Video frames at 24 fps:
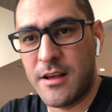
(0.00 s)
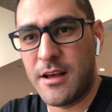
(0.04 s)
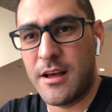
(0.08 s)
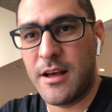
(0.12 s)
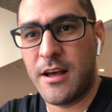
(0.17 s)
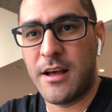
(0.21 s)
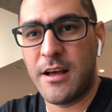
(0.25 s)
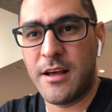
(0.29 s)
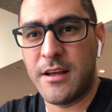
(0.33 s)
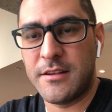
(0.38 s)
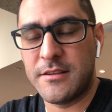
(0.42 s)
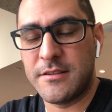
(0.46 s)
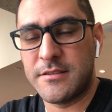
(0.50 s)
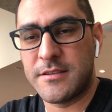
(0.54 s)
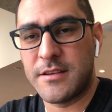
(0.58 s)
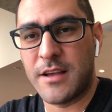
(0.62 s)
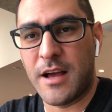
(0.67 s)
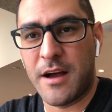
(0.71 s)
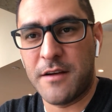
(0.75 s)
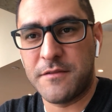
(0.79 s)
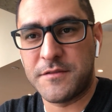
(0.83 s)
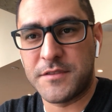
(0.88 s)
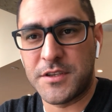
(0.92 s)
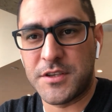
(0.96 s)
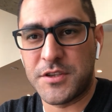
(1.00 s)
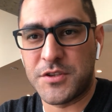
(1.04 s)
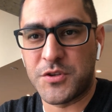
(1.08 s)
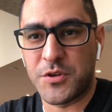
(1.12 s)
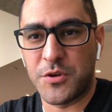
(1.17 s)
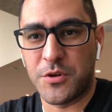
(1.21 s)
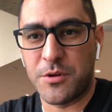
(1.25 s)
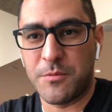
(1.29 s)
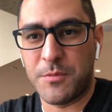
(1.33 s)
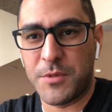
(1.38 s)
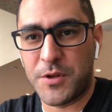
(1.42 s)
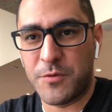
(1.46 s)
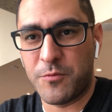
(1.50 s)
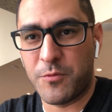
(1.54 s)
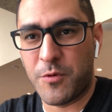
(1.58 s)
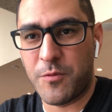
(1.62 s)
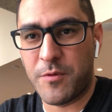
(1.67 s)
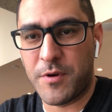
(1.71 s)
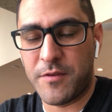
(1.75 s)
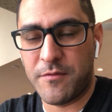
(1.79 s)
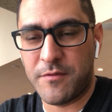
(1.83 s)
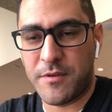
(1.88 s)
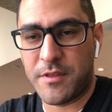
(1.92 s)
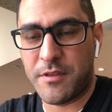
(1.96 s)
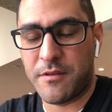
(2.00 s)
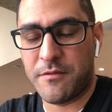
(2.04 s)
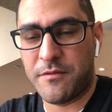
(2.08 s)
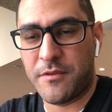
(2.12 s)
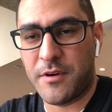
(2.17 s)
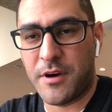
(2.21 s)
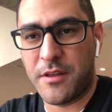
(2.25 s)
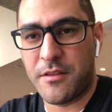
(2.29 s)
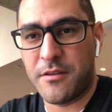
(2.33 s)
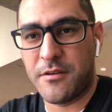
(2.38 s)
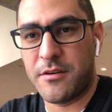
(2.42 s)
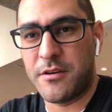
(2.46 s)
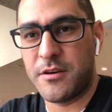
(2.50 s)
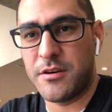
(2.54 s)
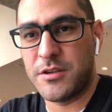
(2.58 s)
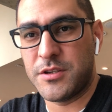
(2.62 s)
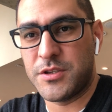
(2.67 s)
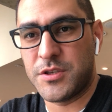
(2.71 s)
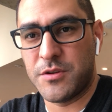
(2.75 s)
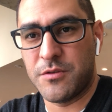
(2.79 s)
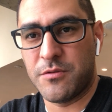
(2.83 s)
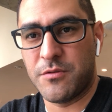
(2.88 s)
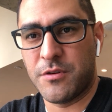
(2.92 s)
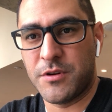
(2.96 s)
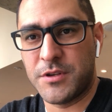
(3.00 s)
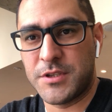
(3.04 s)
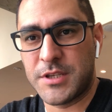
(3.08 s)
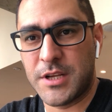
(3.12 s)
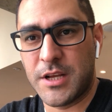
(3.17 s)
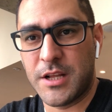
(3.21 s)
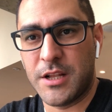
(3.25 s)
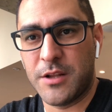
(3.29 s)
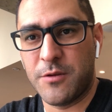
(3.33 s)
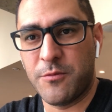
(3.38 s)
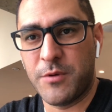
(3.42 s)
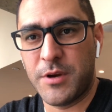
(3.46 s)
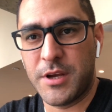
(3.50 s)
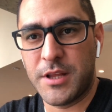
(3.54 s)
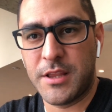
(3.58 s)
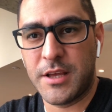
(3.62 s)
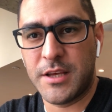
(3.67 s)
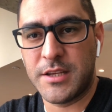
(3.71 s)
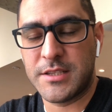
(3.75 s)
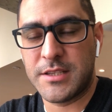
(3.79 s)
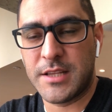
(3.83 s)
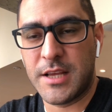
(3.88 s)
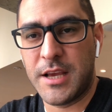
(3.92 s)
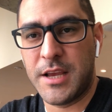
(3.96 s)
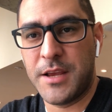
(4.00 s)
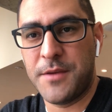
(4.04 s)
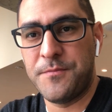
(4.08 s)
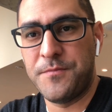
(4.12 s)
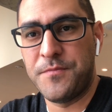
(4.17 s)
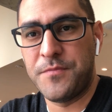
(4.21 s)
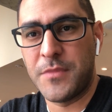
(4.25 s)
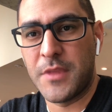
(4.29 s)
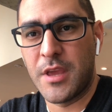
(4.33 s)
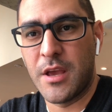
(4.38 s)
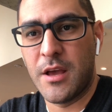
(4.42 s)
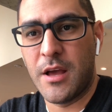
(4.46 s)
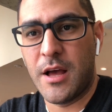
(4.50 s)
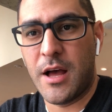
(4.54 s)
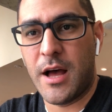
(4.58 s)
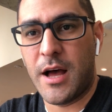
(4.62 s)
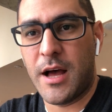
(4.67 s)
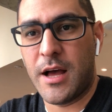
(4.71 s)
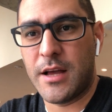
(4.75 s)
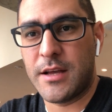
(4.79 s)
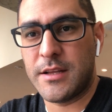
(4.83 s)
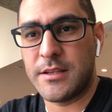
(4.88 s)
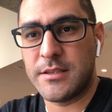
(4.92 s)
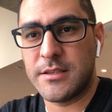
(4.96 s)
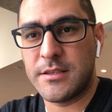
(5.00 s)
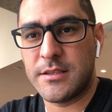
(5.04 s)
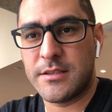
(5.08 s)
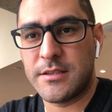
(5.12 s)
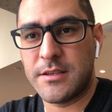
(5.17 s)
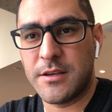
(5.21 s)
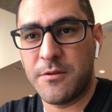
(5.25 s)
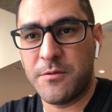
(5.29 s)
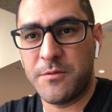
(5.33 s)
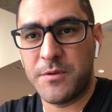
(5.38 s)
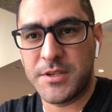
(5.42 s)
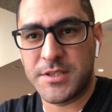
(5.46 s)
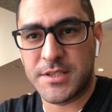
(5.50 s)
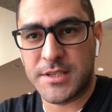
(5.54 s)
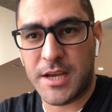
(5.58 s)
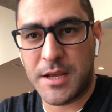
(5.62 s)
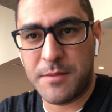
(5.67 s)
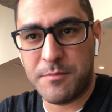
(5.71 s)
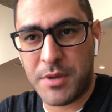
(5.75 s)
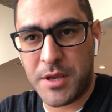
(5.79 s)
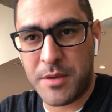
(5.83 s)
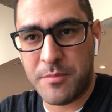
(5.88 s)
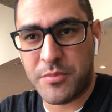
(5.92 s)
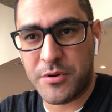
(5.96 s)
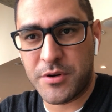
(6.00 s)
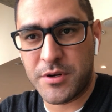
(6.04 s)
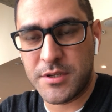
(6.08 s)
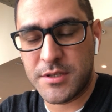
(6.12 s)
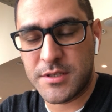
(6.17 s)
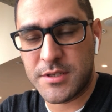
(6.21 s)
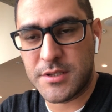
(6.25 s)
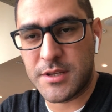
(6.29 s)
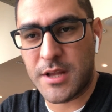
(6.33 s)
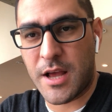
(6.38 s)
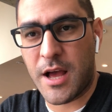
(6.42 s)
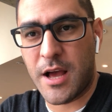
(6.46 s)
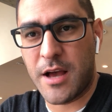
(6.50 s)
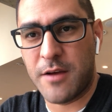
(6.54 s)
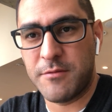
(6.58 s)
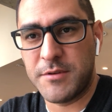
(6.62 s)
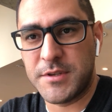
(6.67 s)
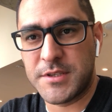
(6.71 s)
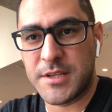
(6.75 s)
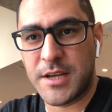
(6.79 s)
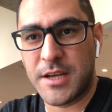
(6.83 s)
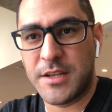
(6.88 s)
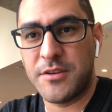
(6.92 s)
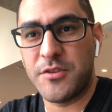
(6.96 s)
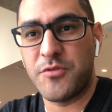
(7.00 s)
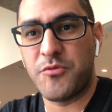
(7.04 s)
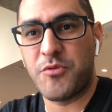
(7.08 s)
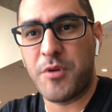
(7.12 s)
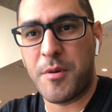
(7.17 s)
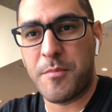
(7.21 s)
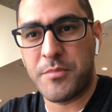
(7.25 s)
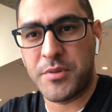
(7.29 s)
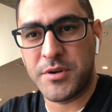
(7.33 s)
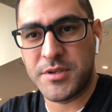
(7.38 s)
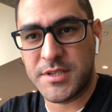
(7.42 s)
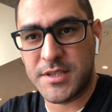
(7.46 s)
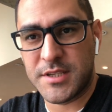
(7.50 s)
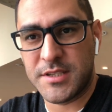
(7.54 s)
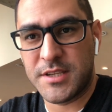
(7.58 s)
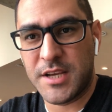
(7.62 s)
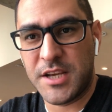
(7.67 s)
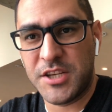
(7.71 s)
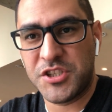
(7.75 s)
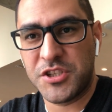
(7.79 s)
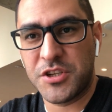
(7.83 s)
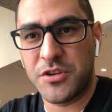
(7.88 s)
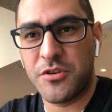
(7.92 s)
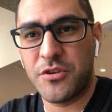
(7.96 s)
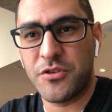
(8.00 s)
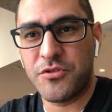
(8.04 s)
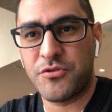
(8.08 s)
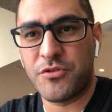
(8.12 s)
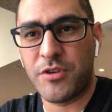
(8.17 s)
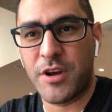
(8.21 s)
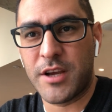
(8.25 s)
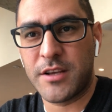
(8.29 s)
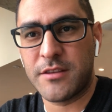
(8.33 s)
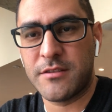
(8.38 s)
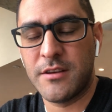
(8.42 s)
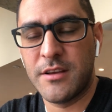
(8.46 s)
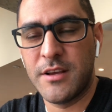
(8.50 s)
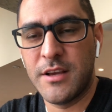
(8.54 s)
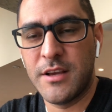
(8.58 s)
And after the tournament, we went with the father to a hotel where they stay, and we signed papers. We signed a representation contract.